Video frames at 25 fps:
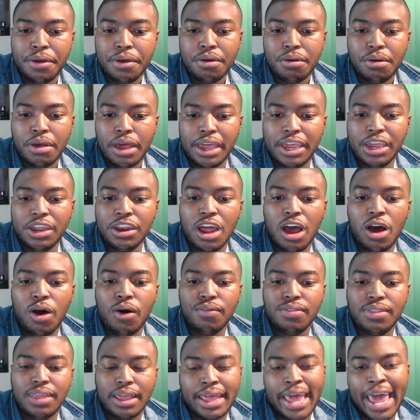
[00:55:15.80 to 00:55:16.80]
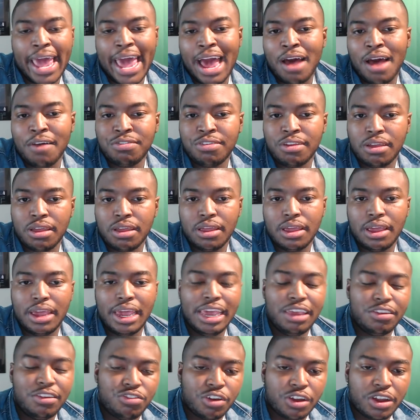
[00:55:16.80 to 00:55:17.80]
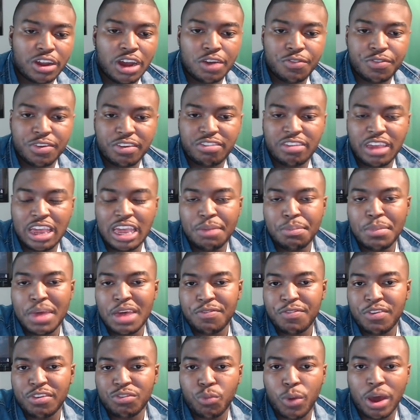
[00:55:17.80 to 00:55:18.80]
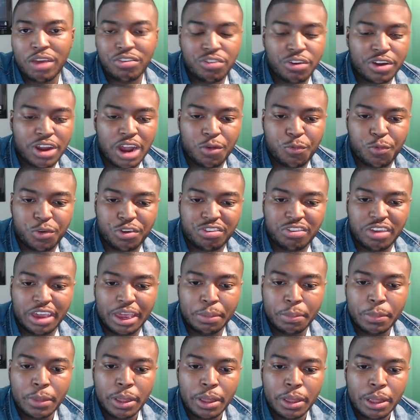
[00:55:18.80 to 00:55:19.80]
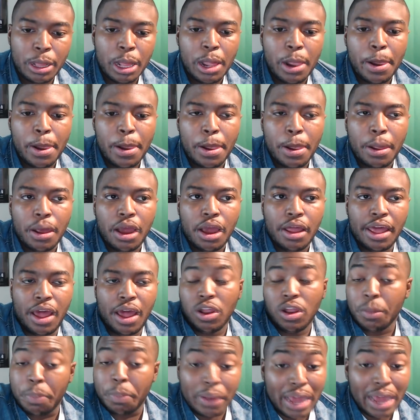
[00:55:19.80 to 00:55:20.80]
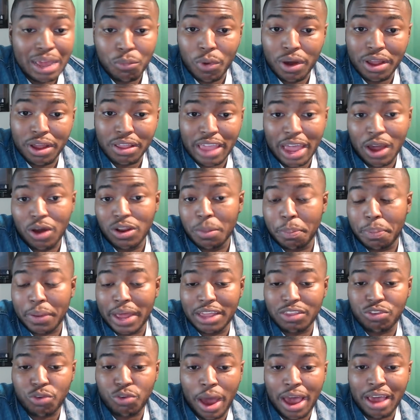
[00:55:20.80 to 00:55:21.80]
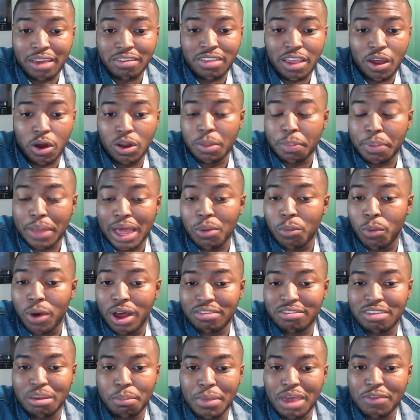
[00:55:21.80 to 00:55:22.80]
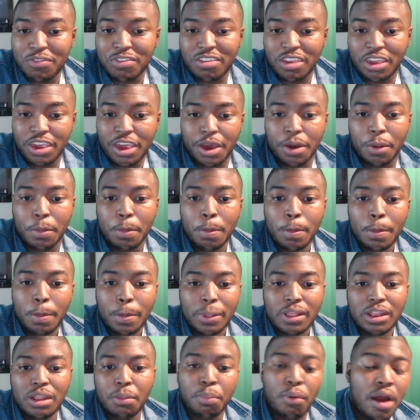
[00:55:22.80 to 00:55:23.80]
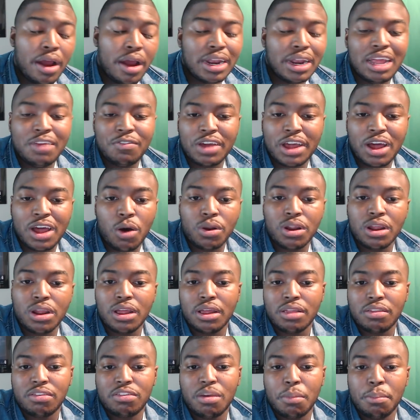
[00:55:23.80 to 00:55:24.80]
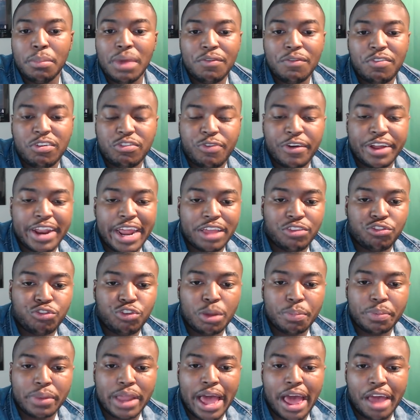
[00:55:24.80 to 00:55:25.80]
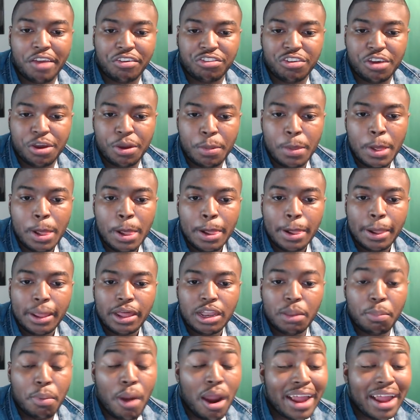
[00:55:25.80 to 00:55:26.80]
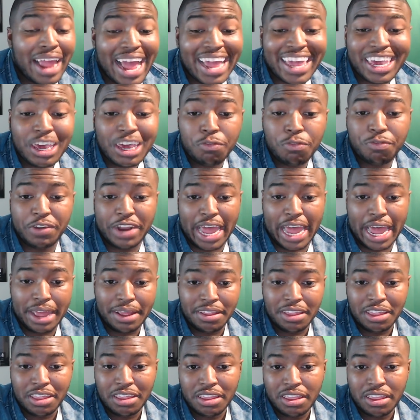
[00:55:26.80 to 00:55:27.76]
And you know, the Cavs, Eastern Conference team, Memphis, Western Conference team. They only play twice. They only play once in Memphis a year. LeBron didn't even go to Memphis for that trip last year. LeBron got killed for that.